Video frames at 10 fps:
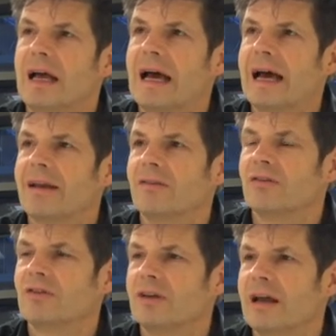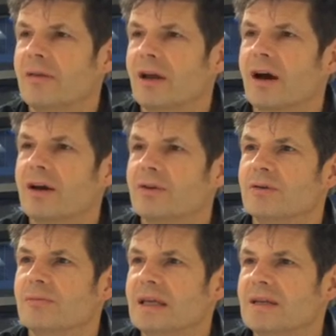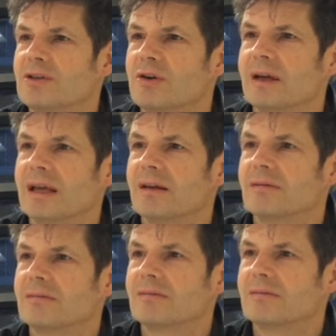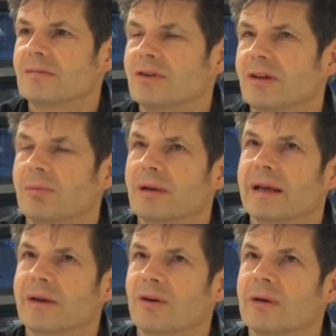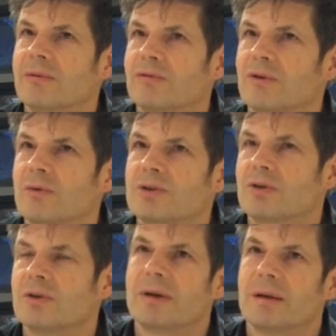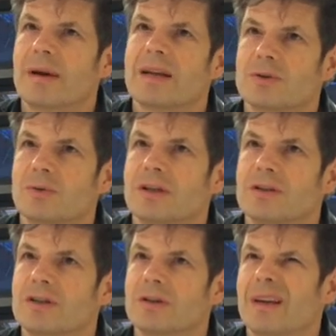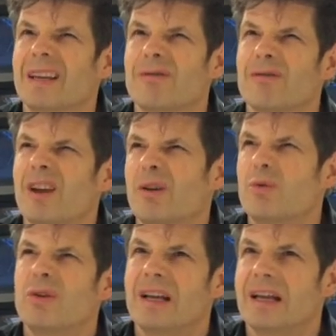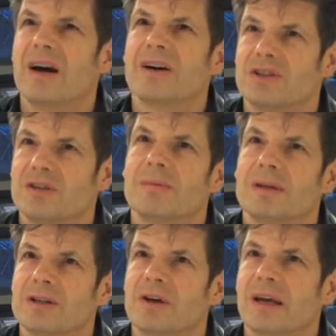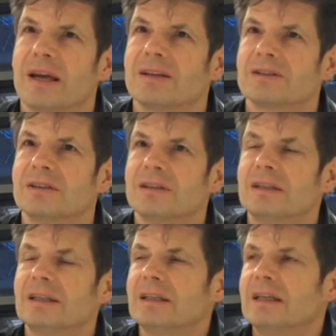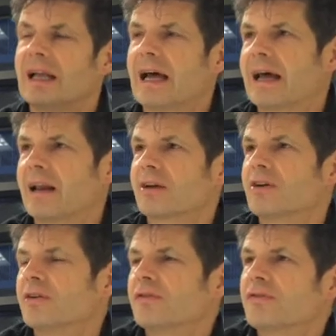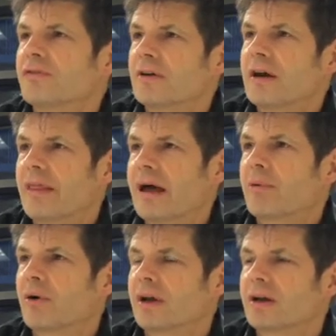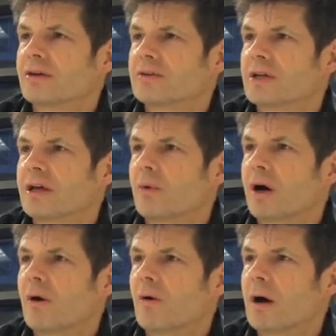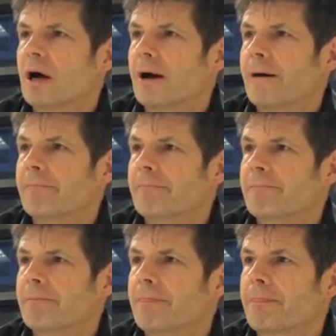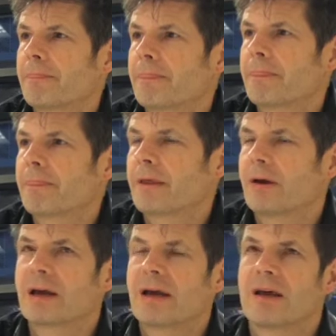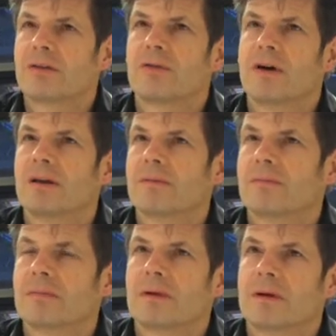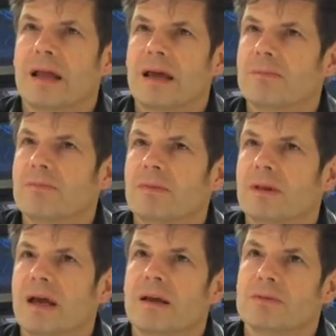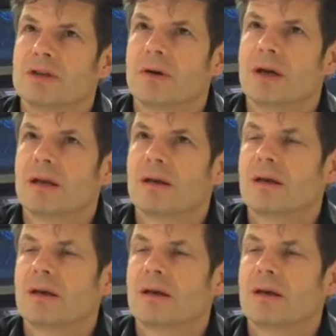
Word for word: and you know the guy who had been doing it, doing planning on it before, was sort of being penciled in to do it, even though really I should have been doing it. And I could have, at that point, I could have said, well, um, okay, that's fine. Let him let him do it.